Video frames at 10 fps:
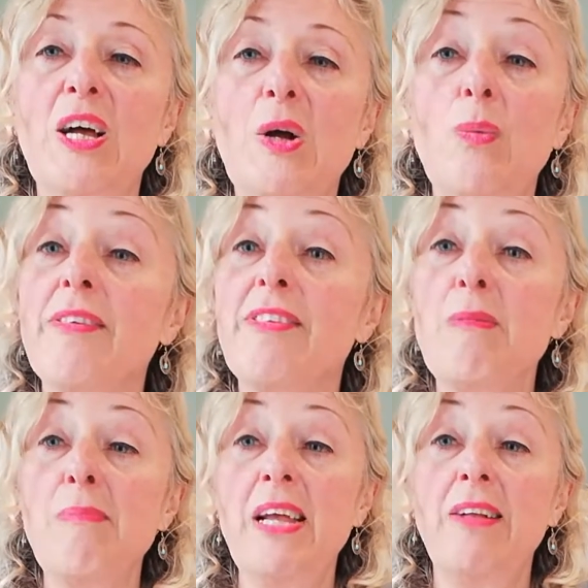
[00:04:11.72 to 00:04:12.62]
Whilst the
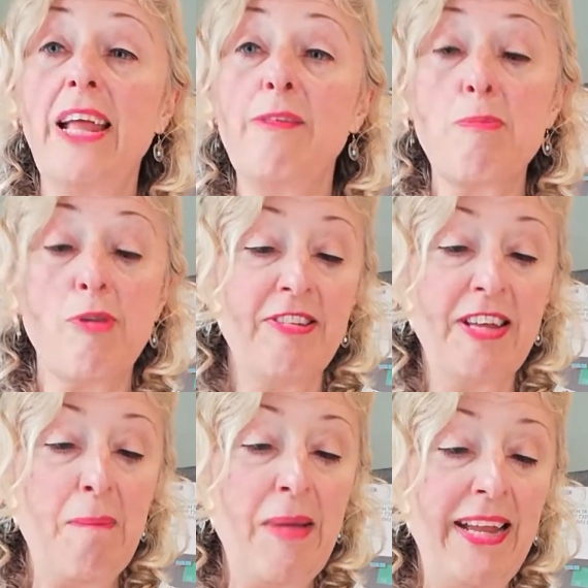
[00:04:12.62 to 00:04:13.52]
meal is pretty
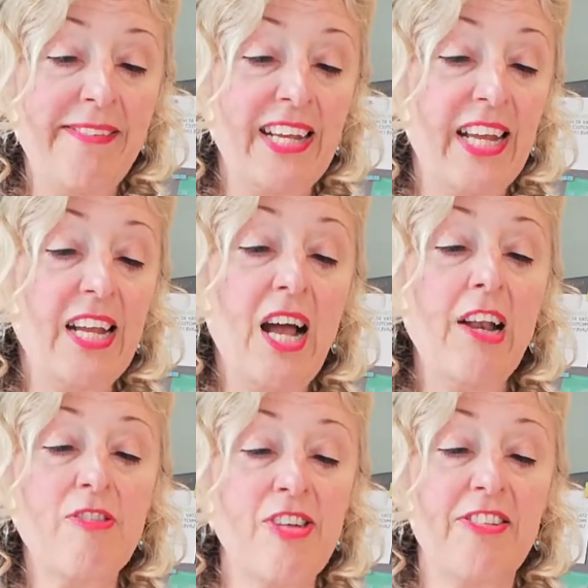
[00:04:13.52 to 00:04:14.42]
amazing in
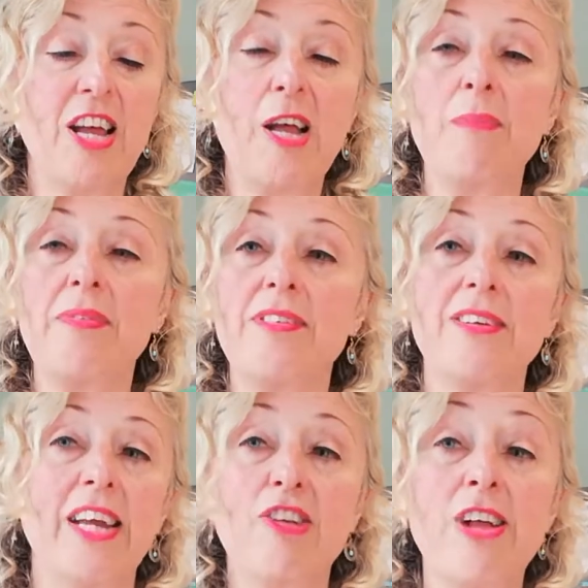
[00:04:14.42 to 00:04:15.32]
culinary terms,
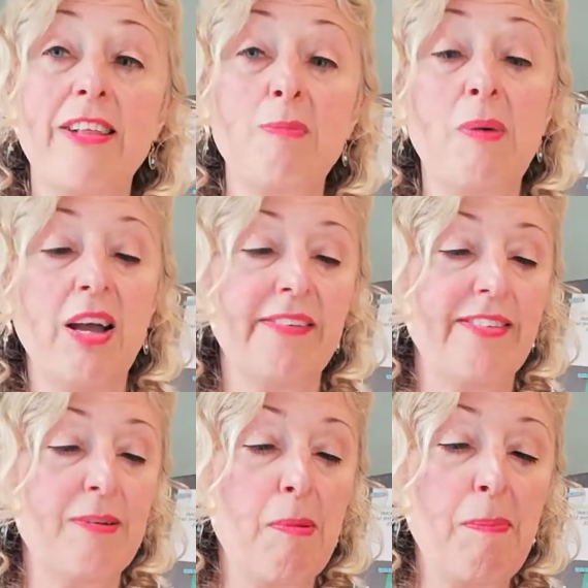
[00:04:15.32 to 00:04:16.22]
it transpires
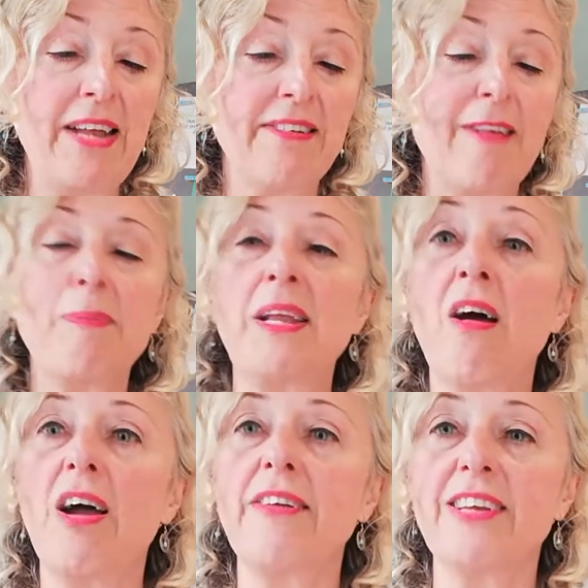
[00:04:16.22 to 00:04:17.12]
that Babette has been
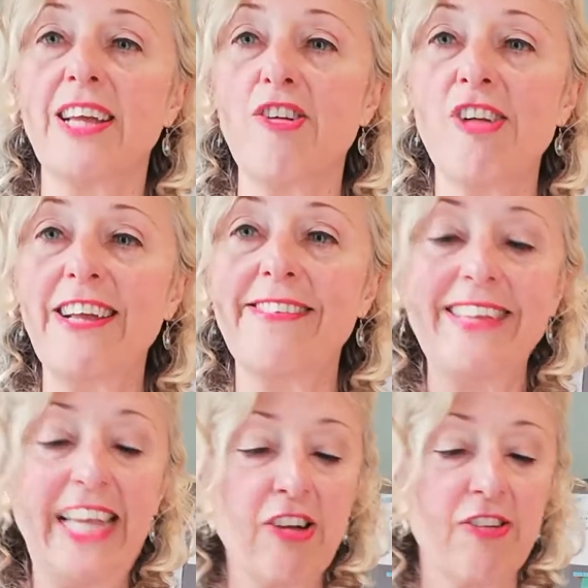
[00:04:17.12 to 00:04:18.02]
hiding a great
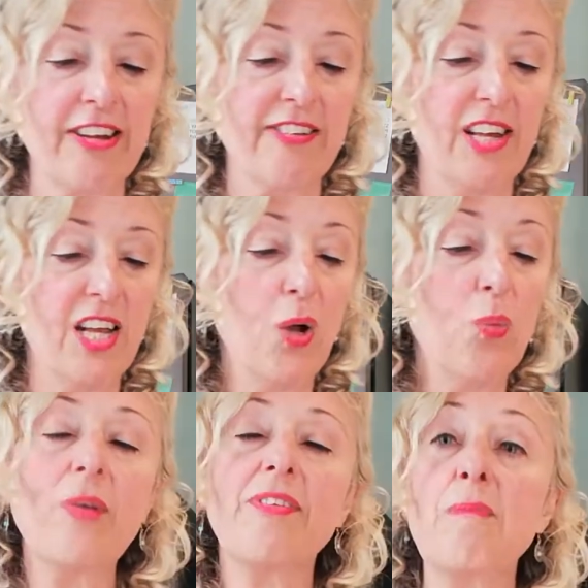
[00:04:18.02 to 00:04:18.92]
secret.
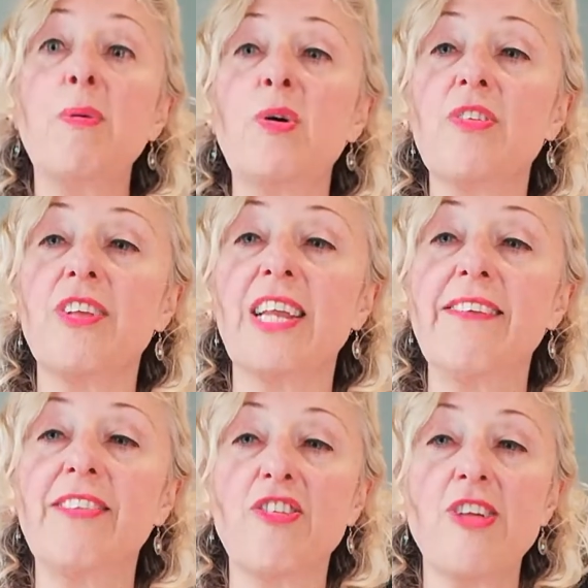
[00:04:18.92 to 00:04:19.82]
What's important is
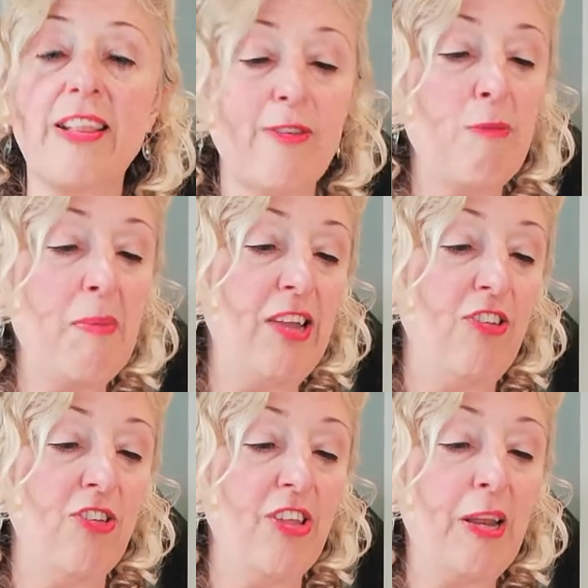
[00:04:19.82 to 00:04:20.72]
the
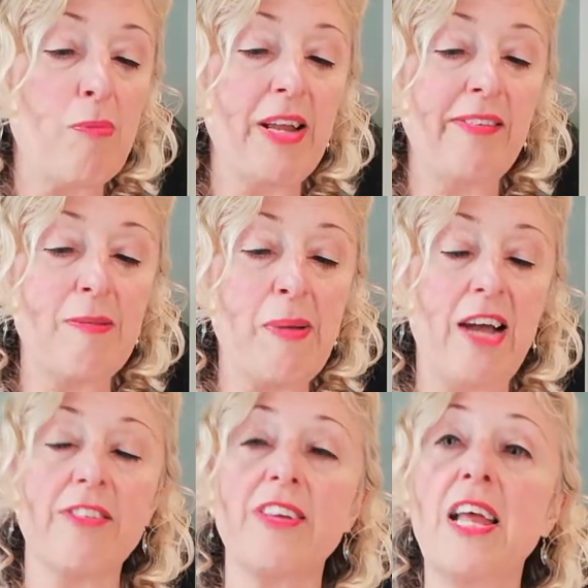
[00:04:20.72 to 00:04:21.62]
transformation that it brings
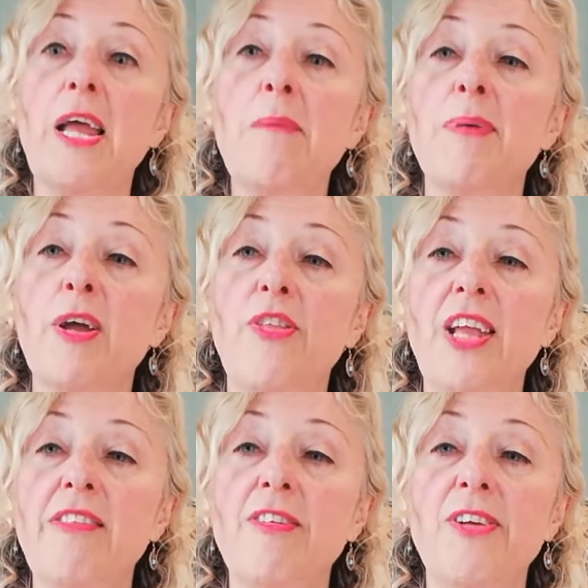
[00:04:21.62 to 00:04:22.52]
about in both the
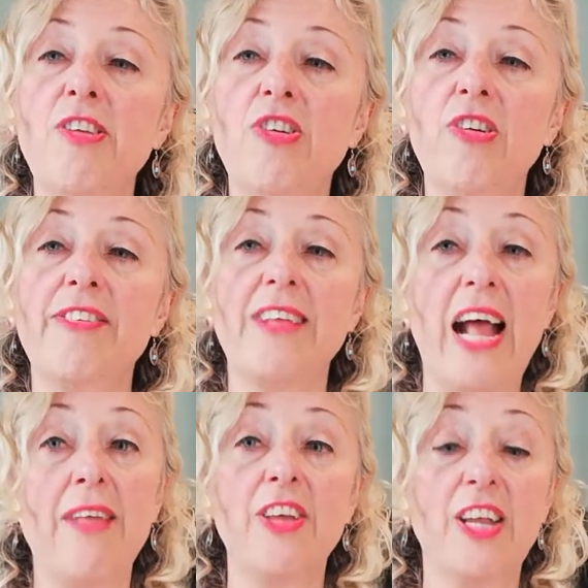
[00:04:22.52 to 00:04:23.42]
individuals
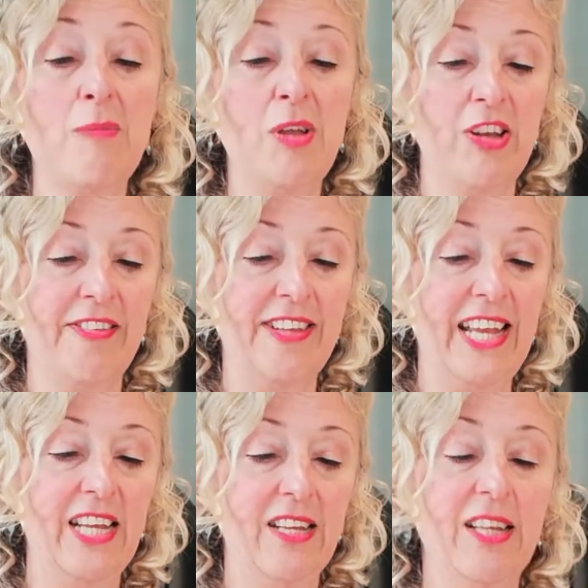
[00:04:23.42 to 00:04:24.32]
and the
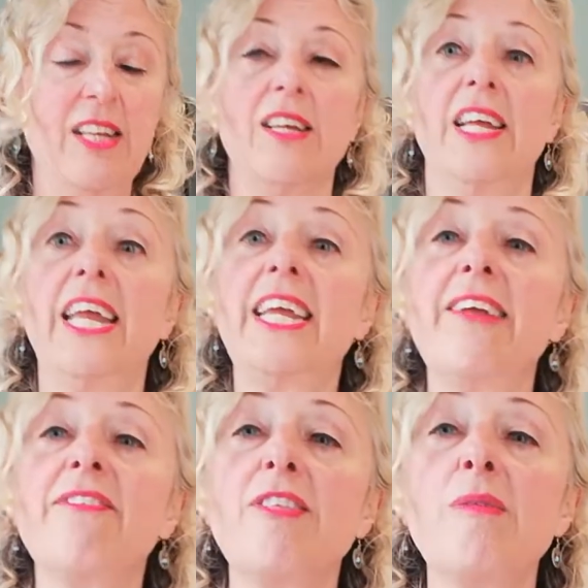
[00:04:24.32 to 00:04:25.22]
community. It
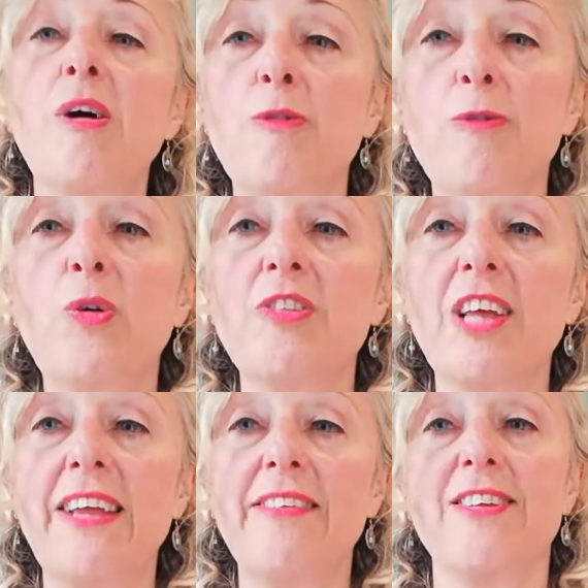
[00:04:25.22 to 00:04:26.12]
gives them a
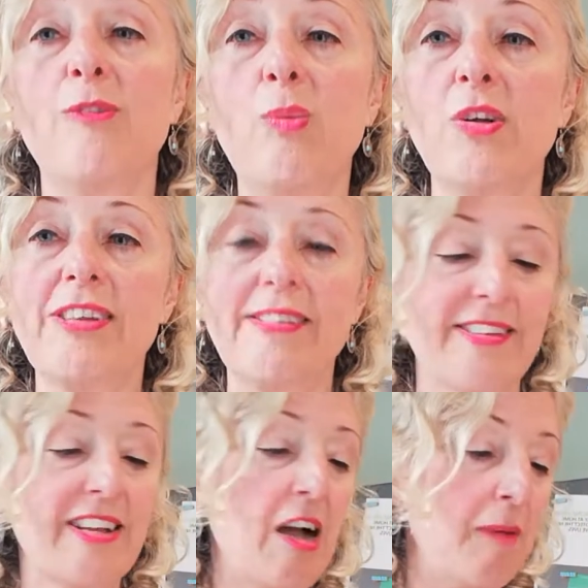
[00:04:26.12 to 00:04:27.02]
foretaste of what is to
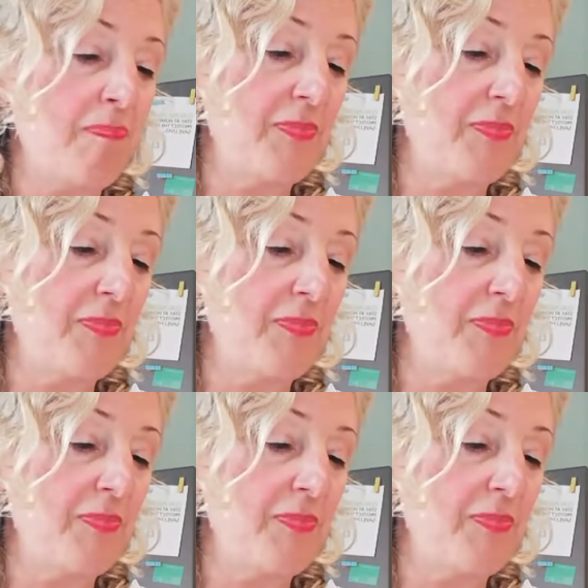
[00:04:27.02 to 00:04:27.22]
come.